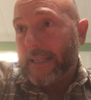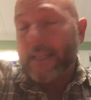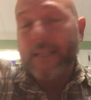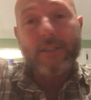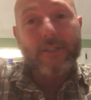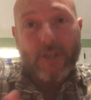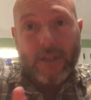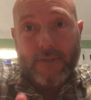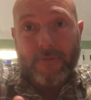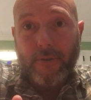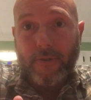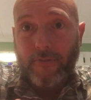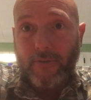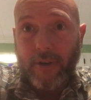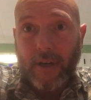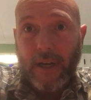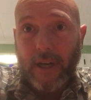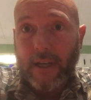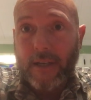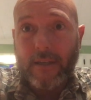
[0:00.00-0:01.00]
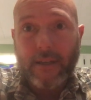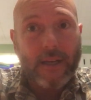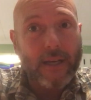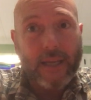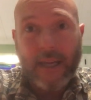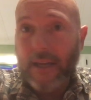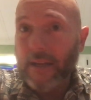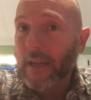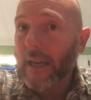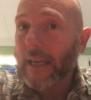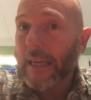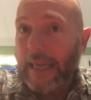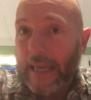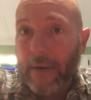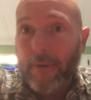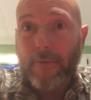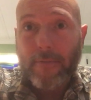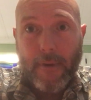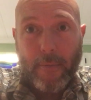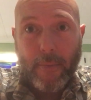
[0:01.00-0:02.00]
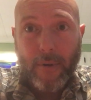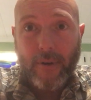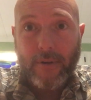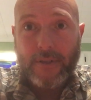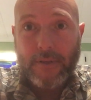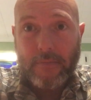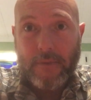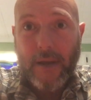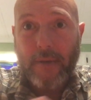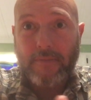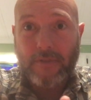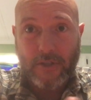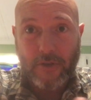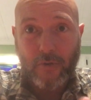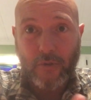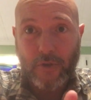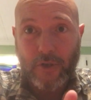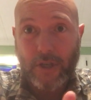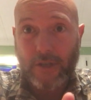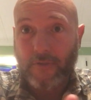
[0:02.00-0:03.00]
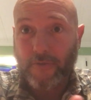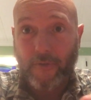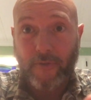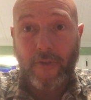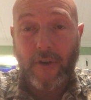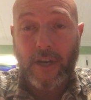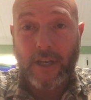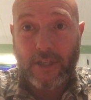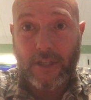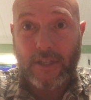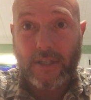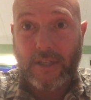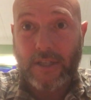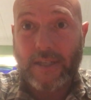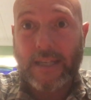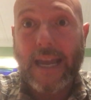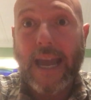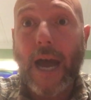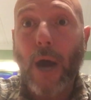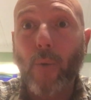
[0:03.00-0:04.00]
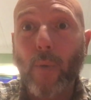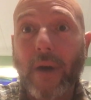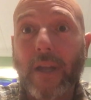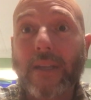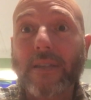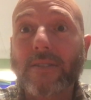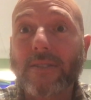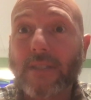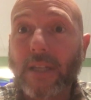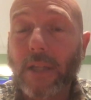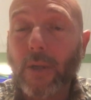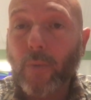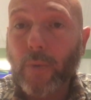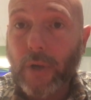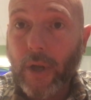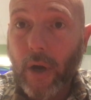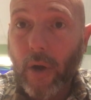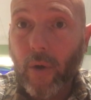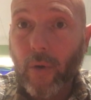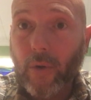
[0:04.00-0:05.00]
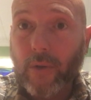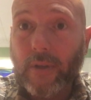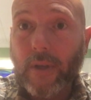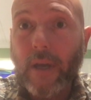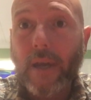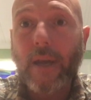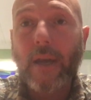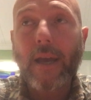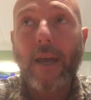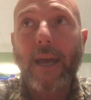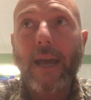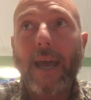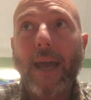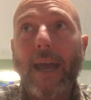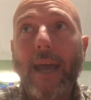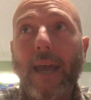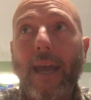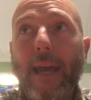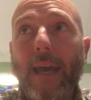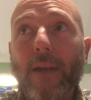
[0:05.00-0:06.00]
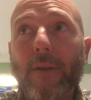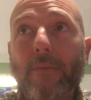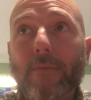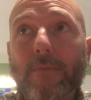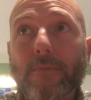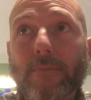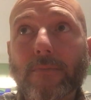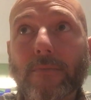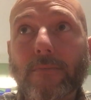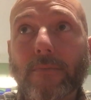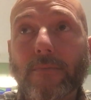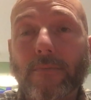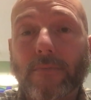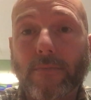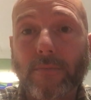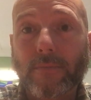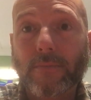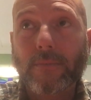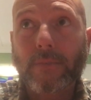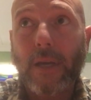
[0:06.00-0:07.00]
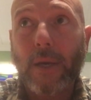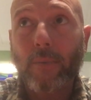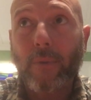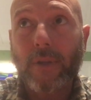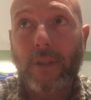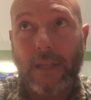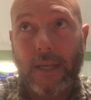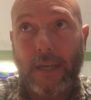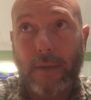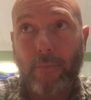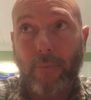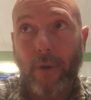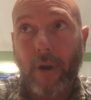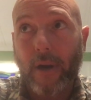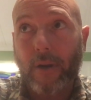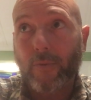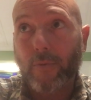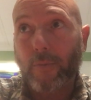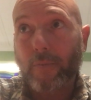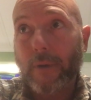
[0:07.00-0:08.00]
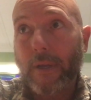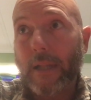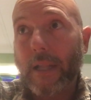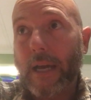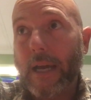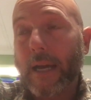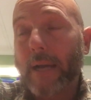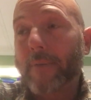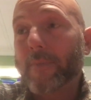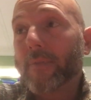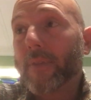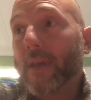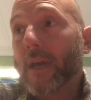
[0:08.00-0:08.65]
did just for fun. Again, remember, sometimes this was just for fun and just to see how well a seal would hold and and what the end product would be like.